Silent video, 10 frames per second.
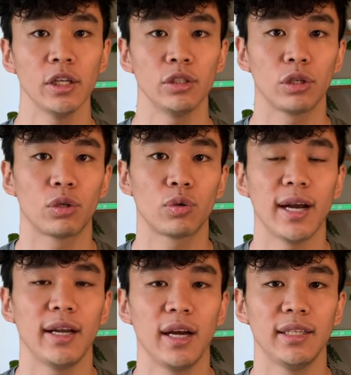to
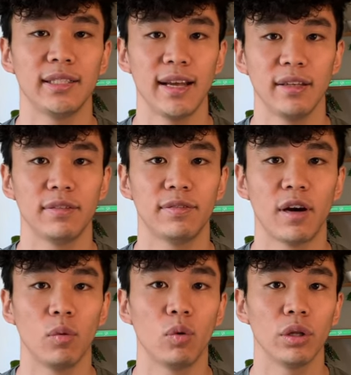correctly
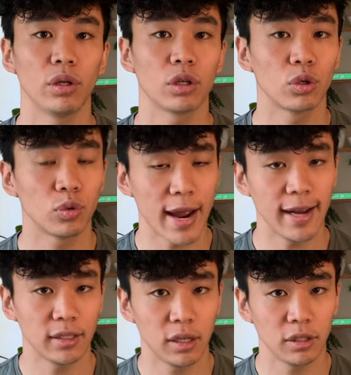identify what the
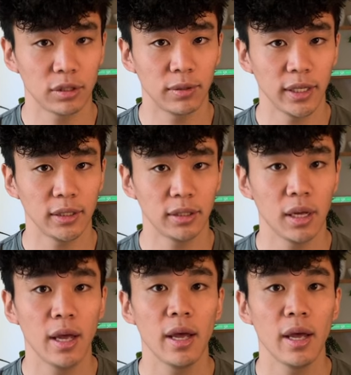correct answer is.